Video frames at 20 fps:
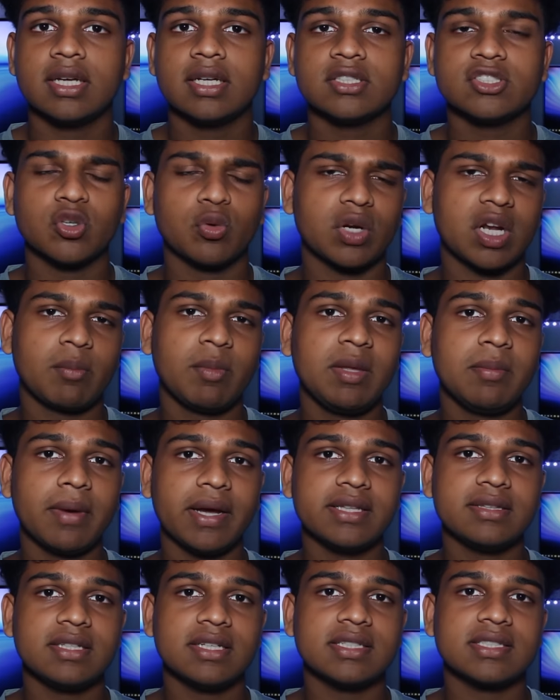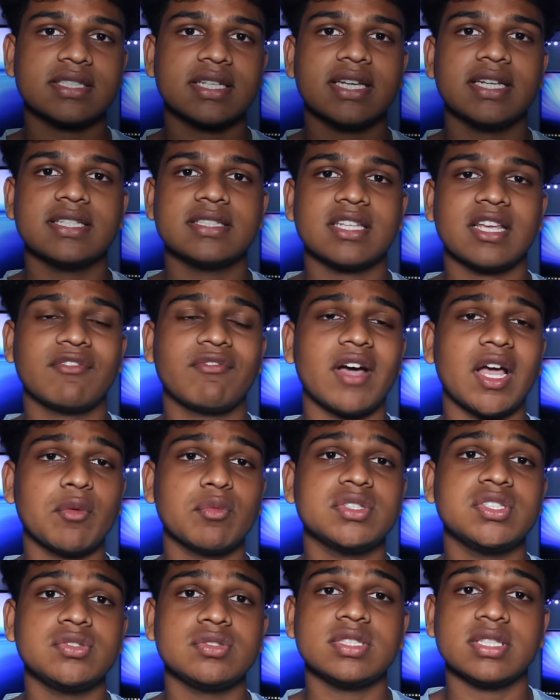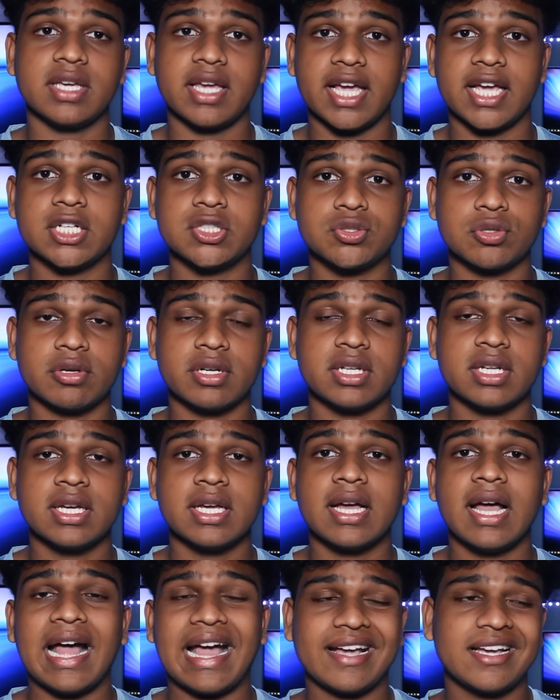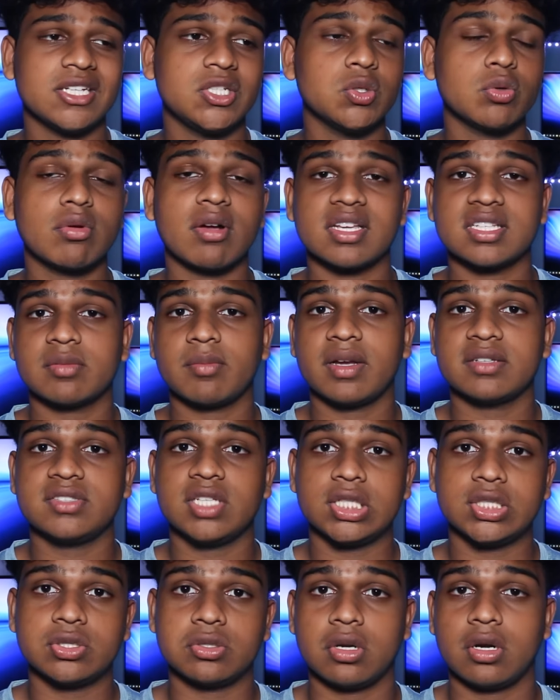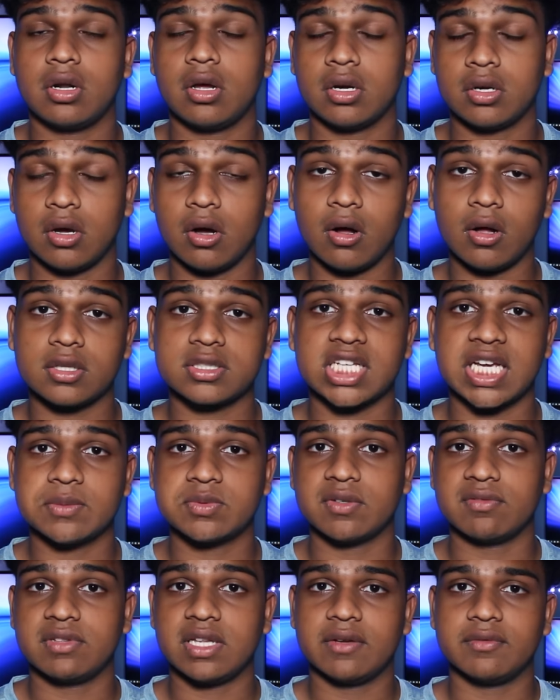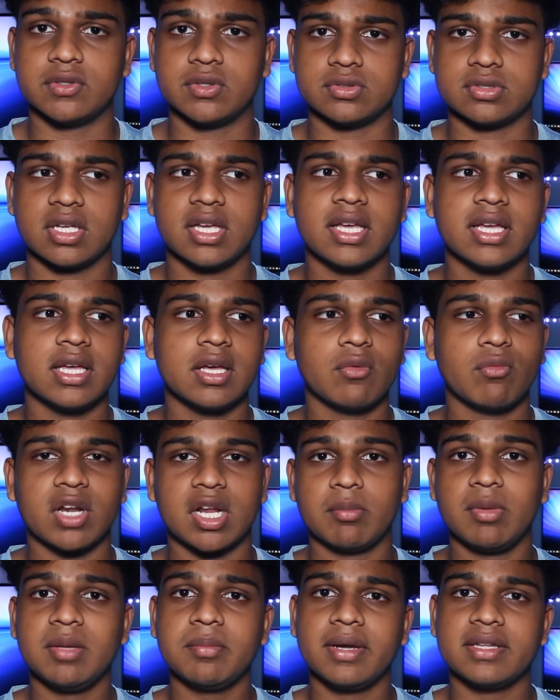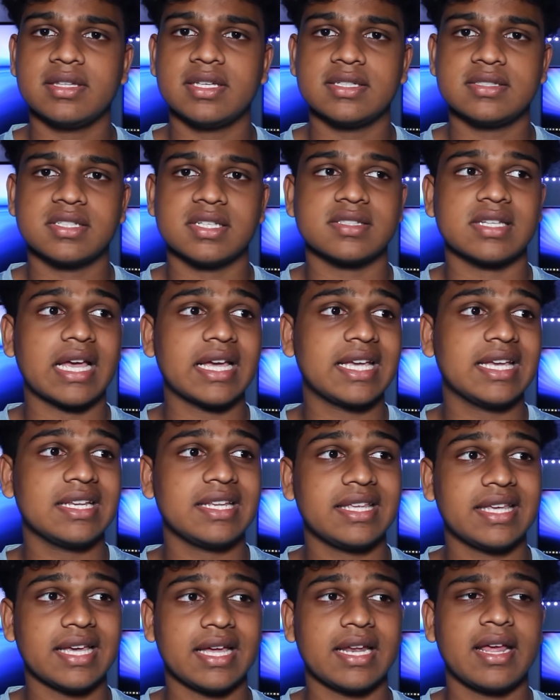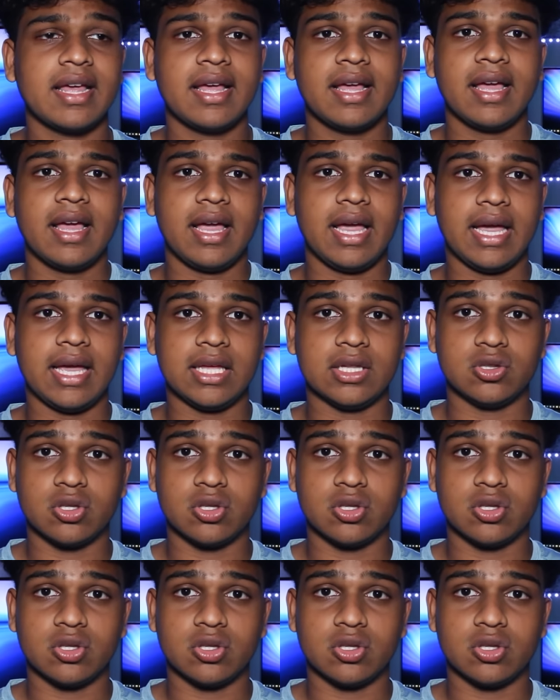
So what I mean by this is if I was using Android, I could do customization on all types of levels. What I mean by this is I can get a